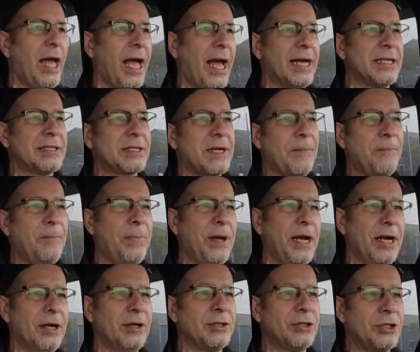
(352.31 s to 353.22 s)
as
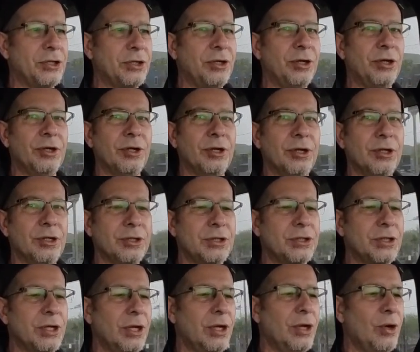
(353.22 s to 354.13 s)
compared to
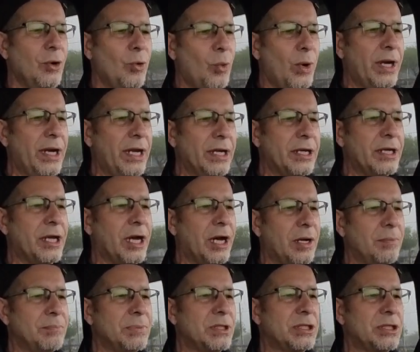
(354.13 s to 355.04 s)
hers when it
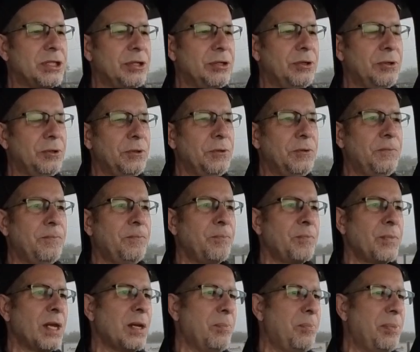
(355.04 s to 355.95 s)
comes
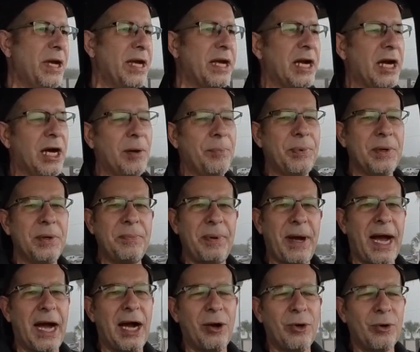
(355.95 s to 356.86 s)
to pickup and
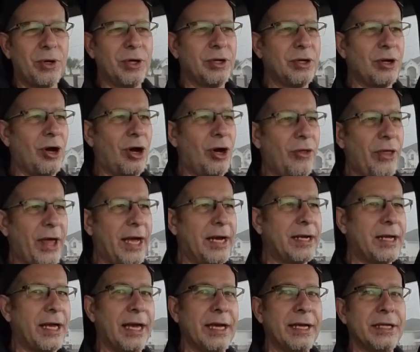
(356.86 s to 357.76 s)
power and all
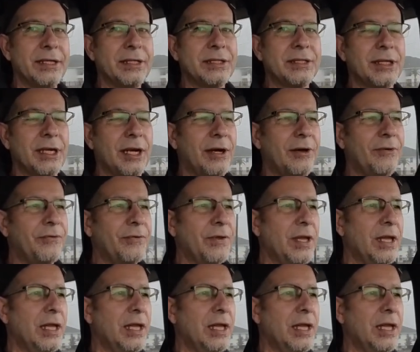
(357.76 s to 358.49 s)
that kind of stuff.